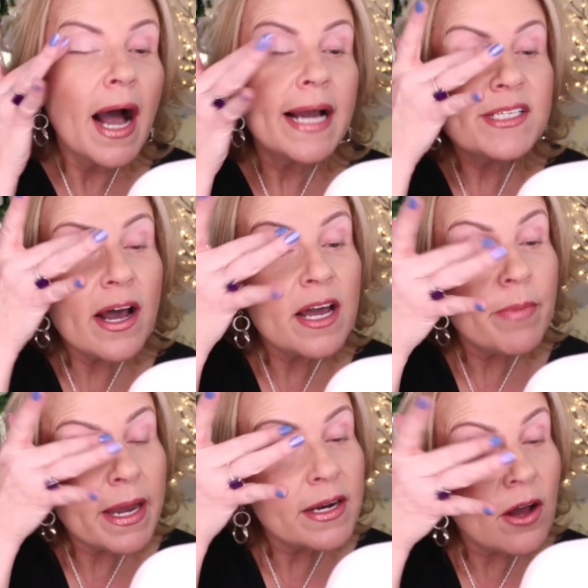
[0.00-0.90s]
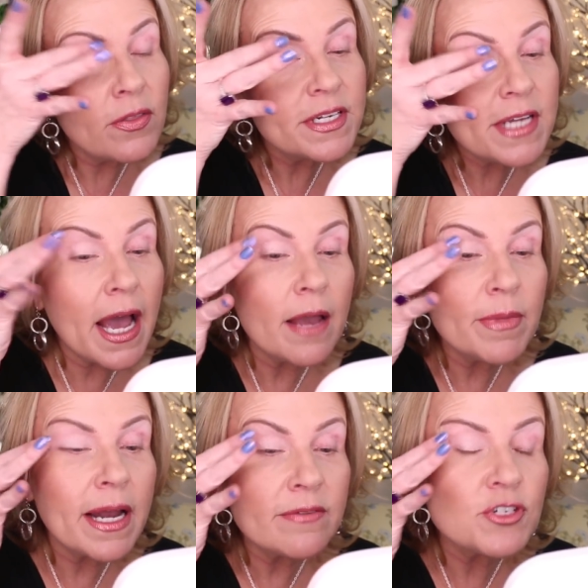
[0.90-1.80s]
I talk about it all the time
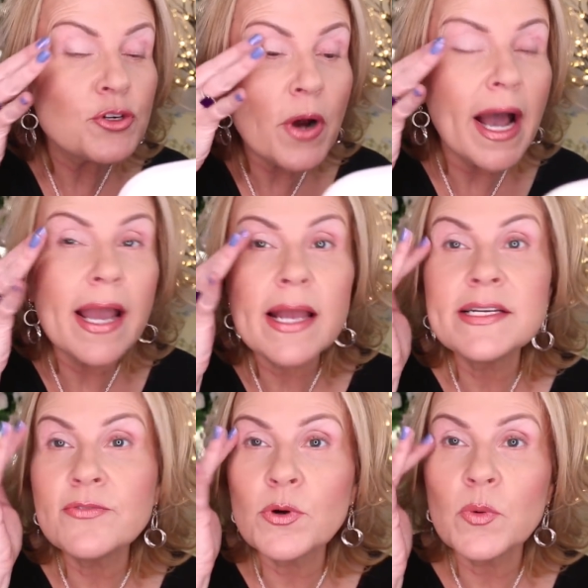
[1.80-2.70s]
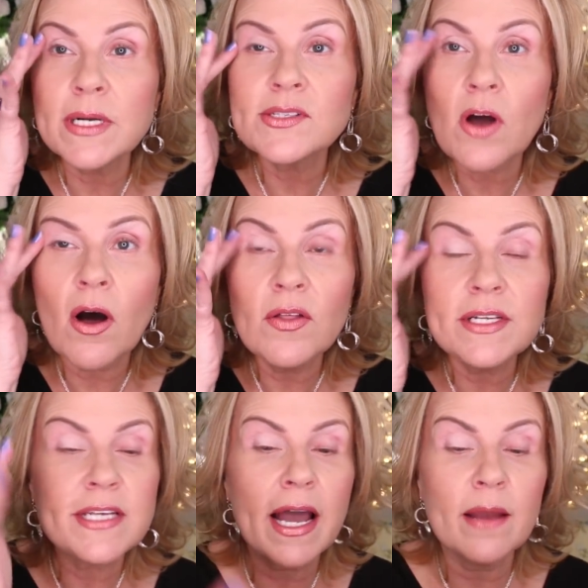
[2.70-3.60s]
and I try different ones all
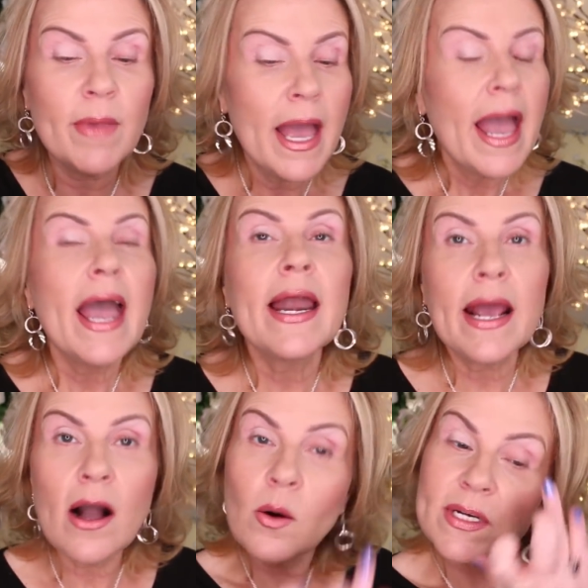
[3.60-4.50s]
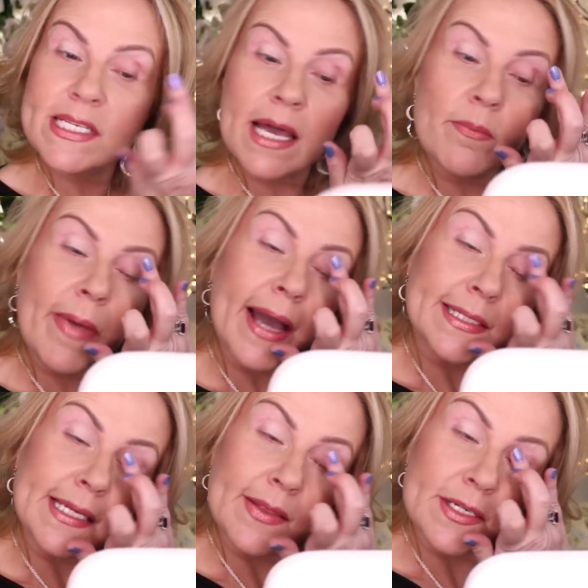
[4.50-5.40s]
the time and I always come
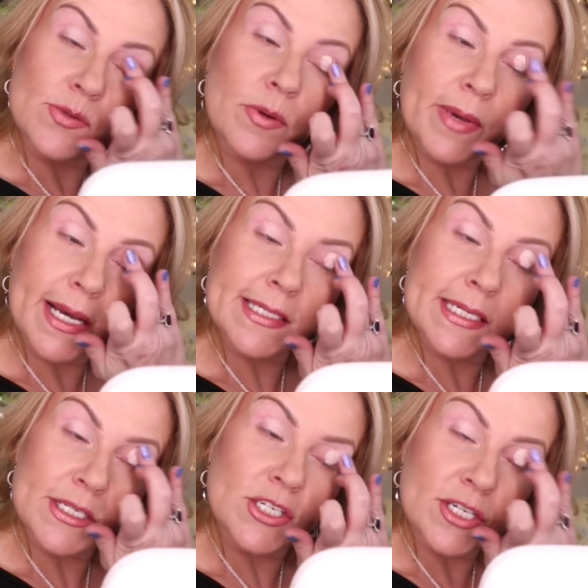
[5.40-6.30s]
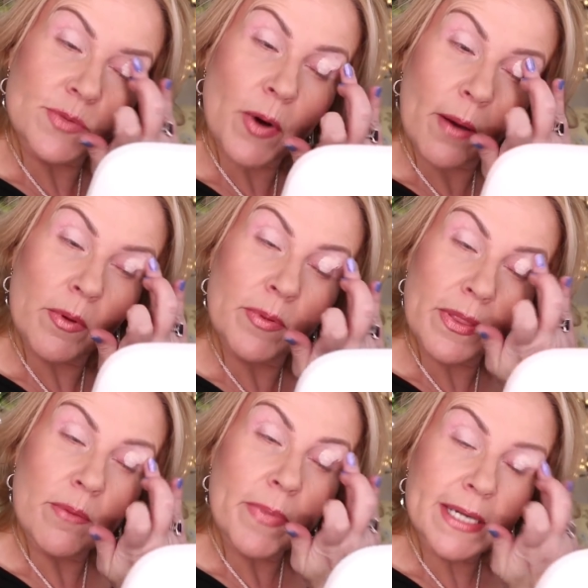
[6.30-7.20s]
back to this one because it's just probably
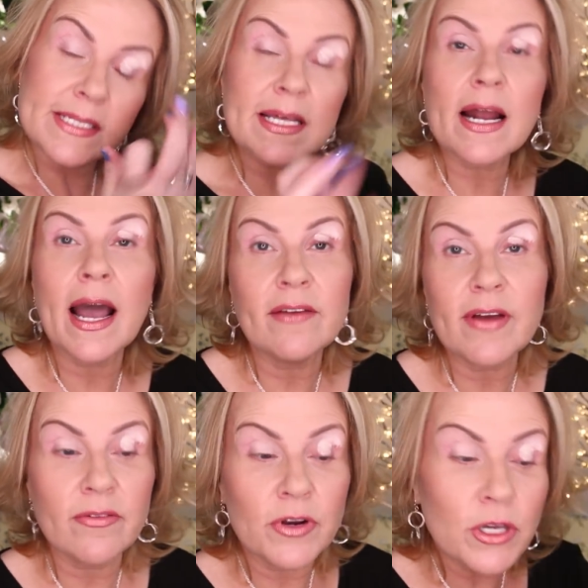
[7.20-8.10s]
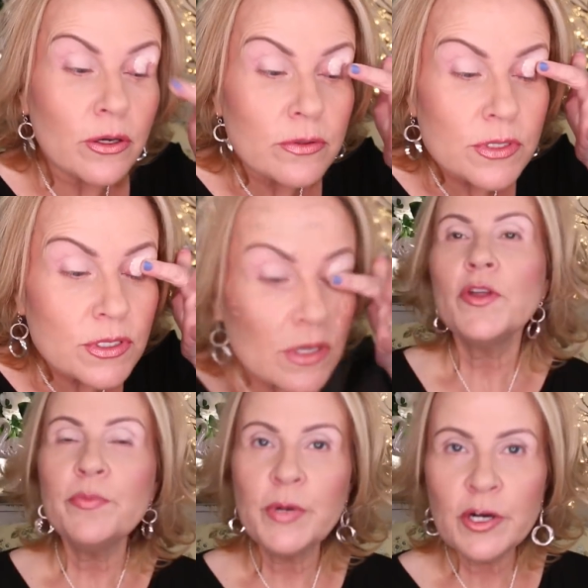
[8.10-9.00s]
the best that I've ever used. For
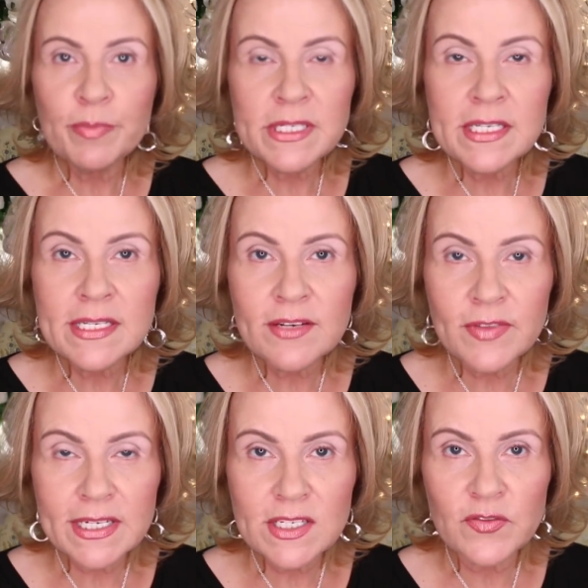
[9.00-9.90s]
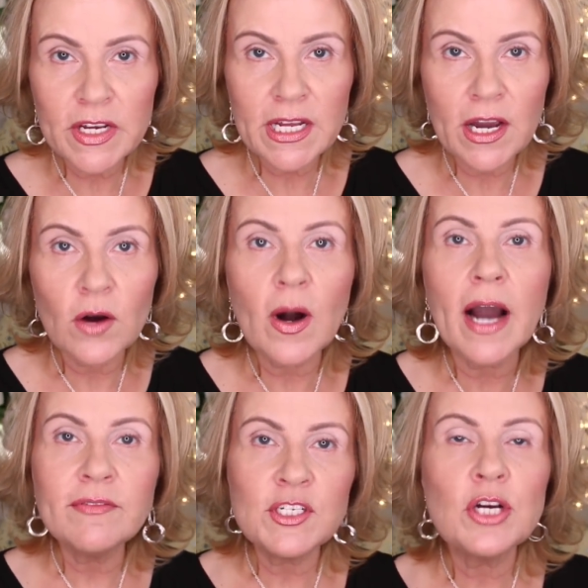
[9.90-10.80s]
the purposes of this video,
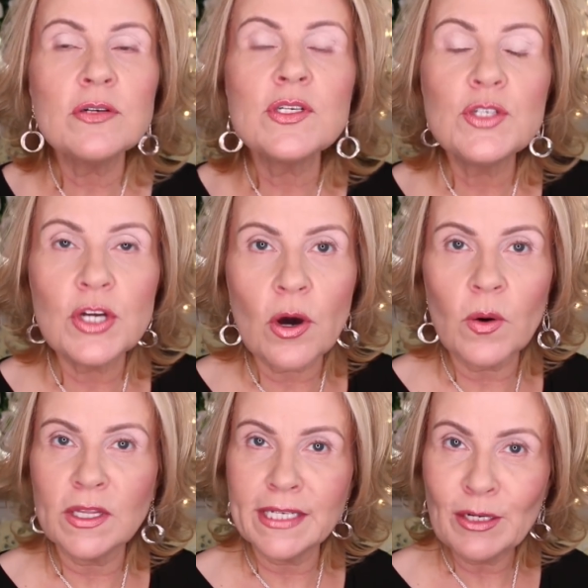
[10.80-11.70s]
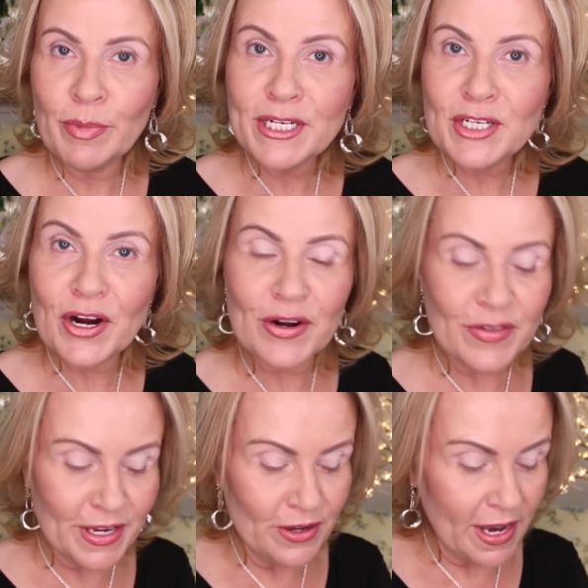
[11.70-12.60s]
I've chosen to go a little bit darker
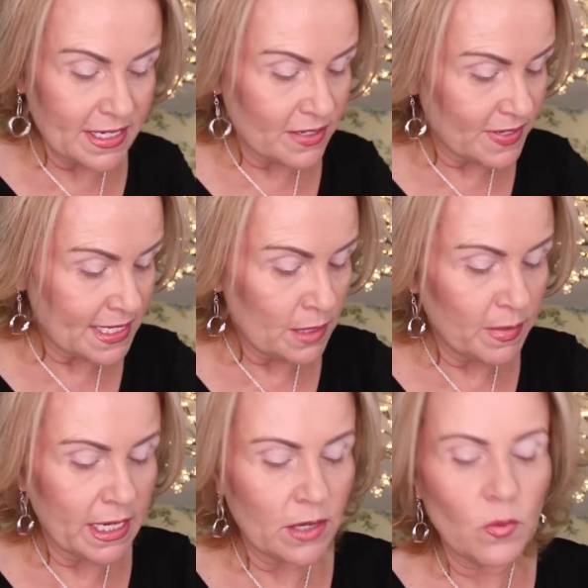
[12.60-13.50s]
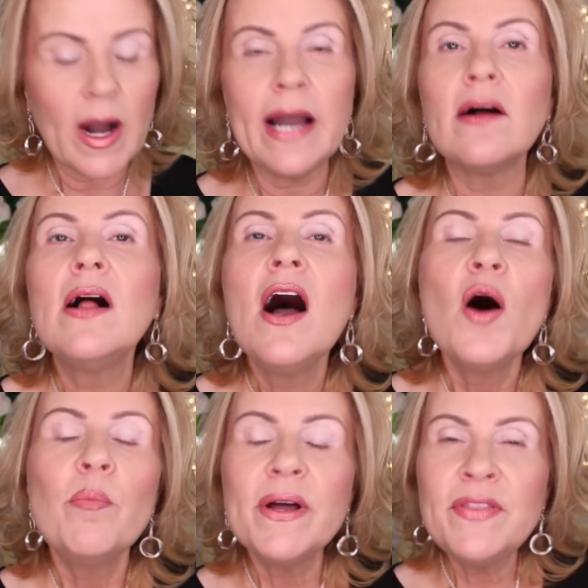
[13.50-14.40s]
than you guys have seen me in a while,
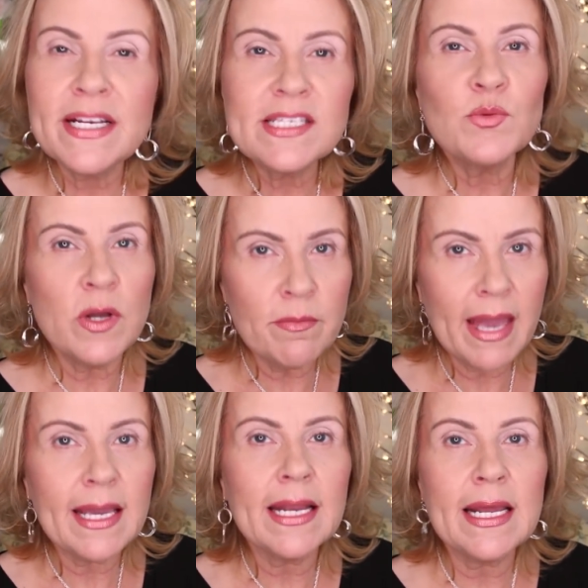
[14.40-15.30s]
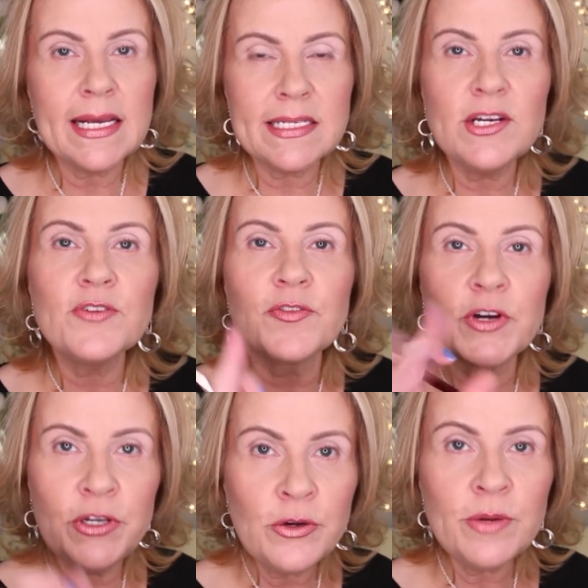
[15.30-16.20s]
but this will make it easier
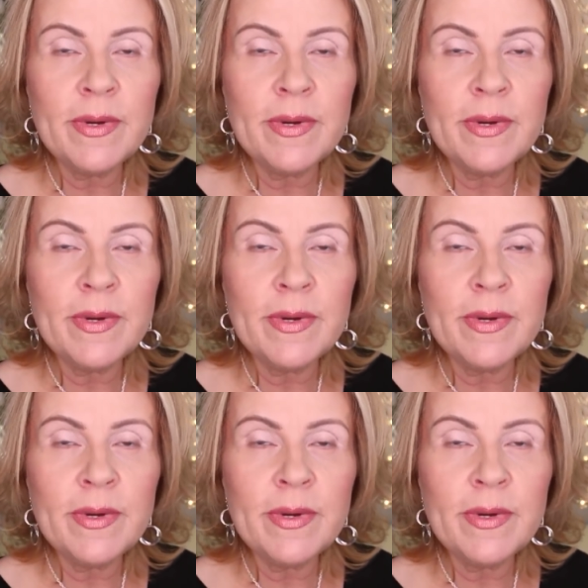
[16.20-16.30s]
for you to